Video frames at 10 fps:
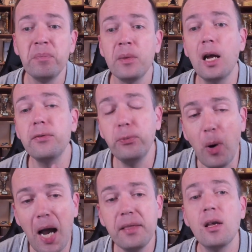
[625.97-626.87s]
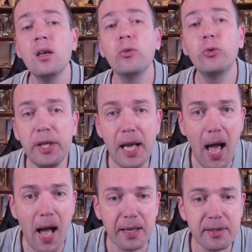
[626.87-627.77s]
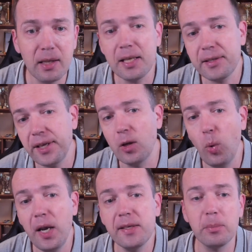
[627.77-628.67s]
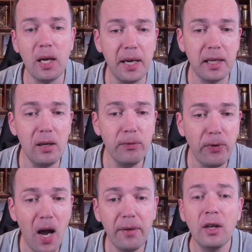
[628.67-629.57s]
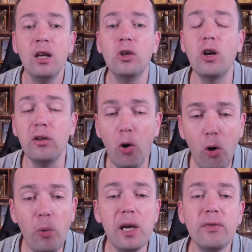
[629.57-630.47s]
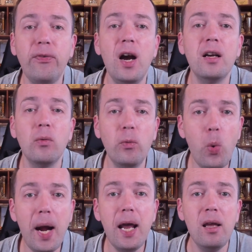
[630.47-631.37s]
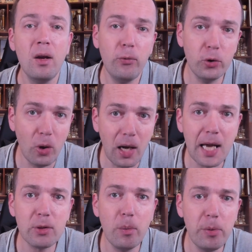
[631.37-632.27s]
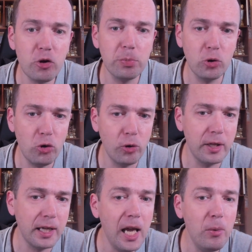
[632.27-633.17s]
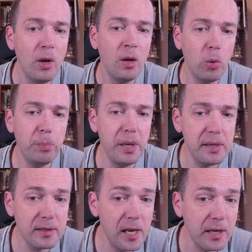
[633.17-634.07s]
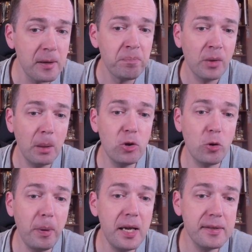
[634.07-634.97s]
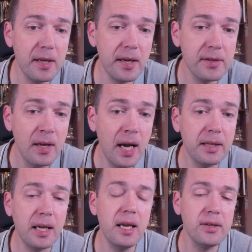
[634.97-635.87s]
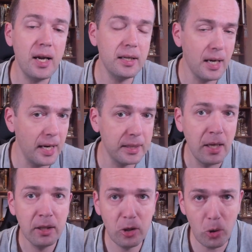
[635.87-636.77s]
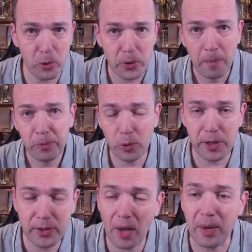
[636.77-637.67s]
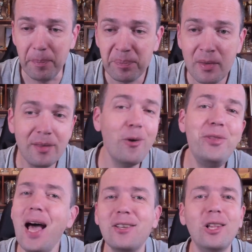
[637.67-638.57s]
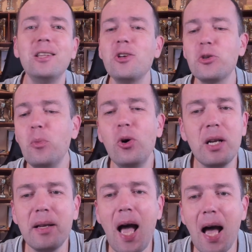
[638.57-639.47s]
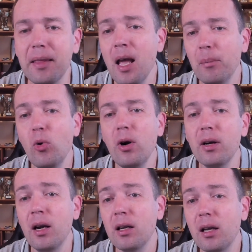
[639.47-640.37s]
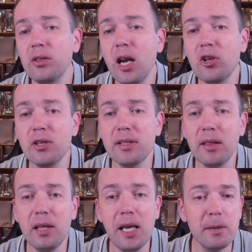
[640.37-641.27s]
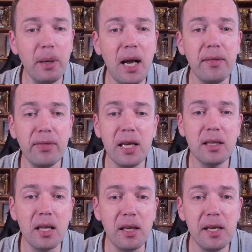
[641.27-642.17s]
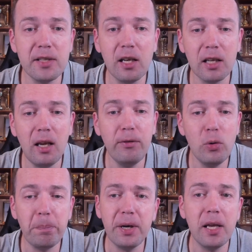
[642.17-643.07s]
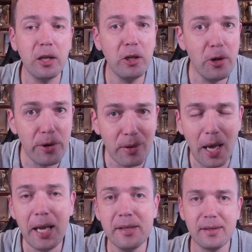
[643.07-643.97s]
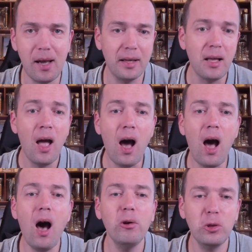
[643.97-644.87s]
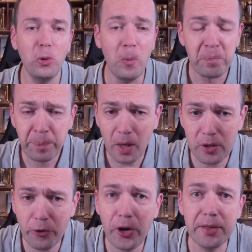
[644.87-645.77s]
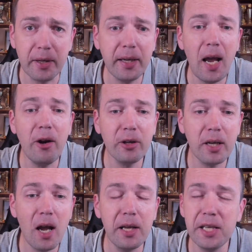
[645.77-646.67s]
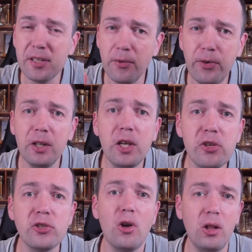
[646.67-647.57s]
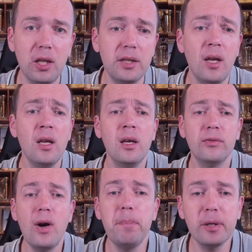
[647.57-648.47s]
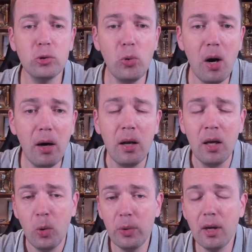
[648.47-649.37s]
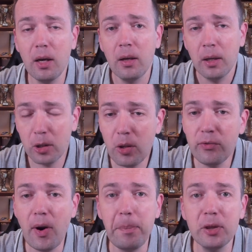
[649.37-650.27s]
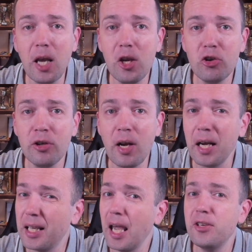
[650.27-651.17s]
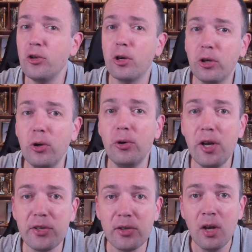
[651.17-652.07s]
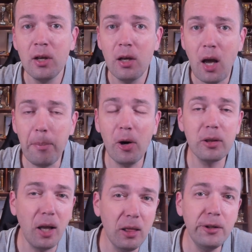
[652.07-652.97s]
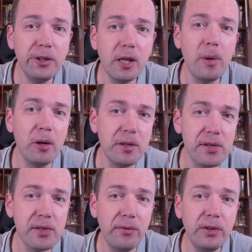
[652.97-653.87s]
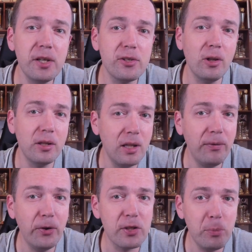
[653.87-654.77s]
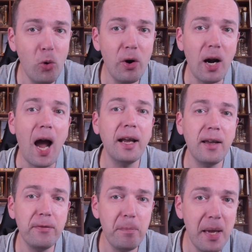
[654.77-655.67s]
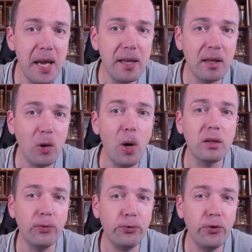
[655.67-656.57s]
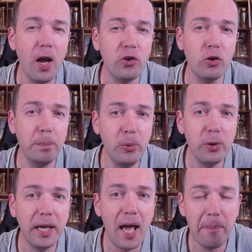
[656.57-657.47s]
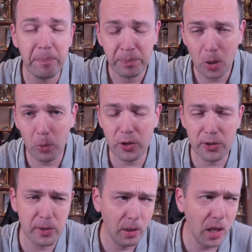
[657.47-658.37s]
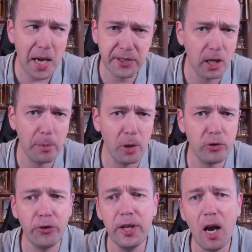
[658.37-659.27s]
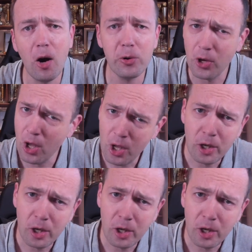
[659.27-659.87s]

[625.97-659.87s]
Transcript: And if White reacts, let's say in a way something like e5, you can always find a way for your light square bishop to join the game with b6, bishop a6, and the kingside knight goes to e7. Now, naturally, there's more than that, more continuations than these, but I think that it's going to give you pretty good insight how to treat the Caro-Kann. It's a very solid repertoire with a good reputation, and in case you're curious about learning about this very solid defense more, I have made quite a fresh bootcamp which is lasting about 3 hours.